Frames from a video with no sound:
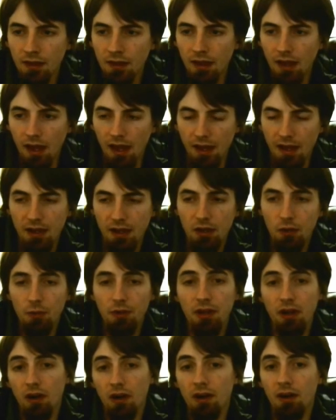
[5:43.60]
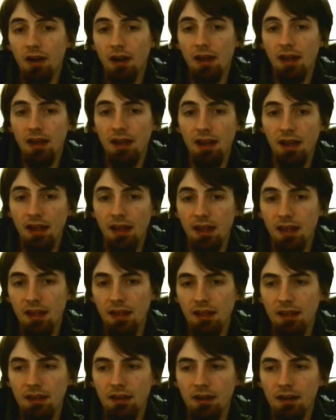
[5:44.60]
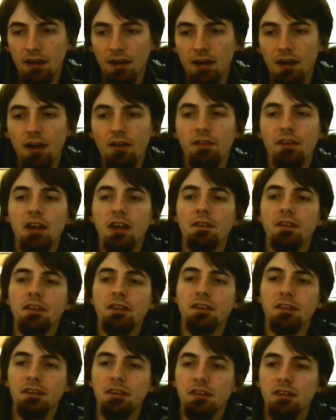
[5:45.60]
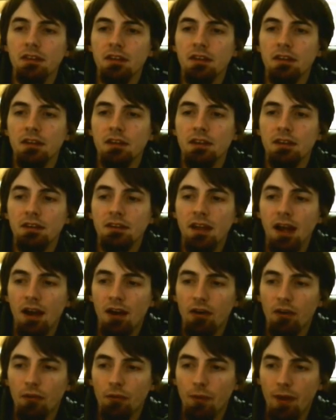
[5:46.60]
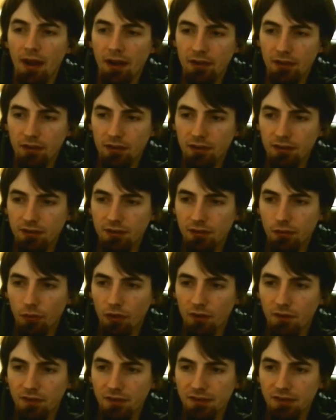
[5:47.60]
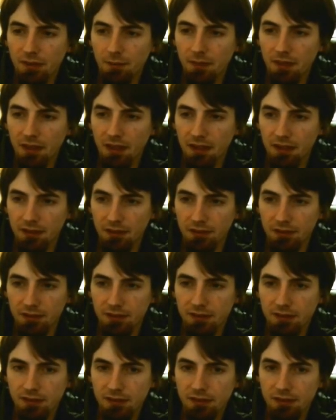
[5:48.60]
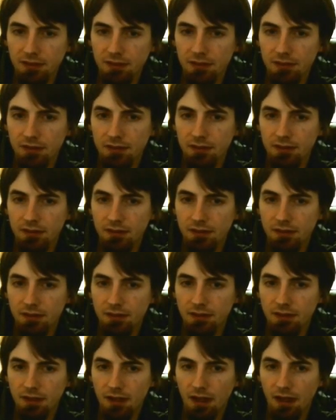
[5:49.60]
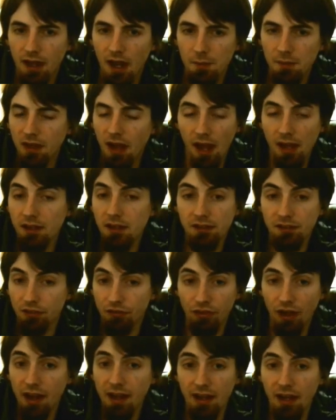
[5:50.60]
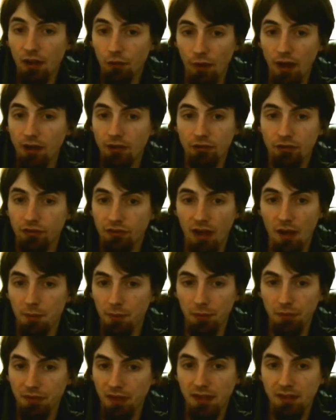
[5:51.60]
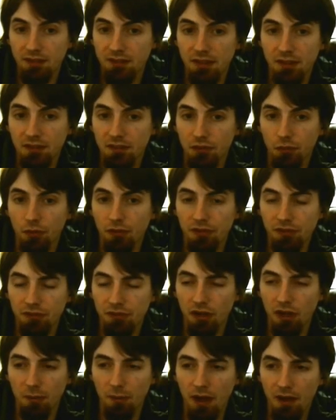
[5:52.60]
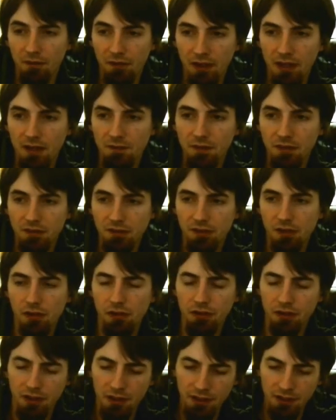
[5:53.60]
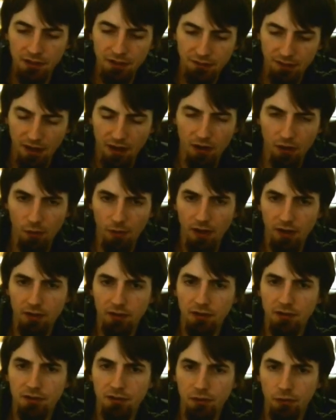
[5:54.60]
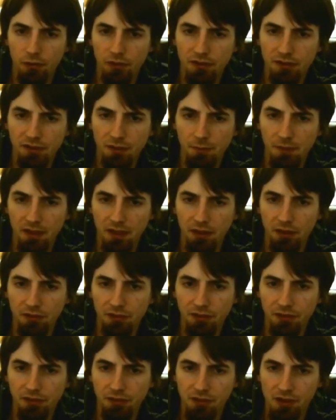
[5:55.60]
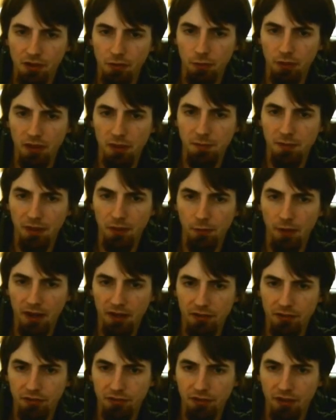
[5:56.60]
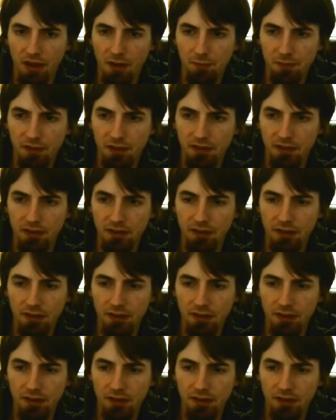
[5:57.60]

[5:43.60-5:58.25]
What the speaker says: And here we are at a, I forget if this is Tower Records or if it's something else. I mean, it's a gigantic record shop. It was like 6 stories tall, but I forget if this is called Tower Records or something else, because there's another really big record shop in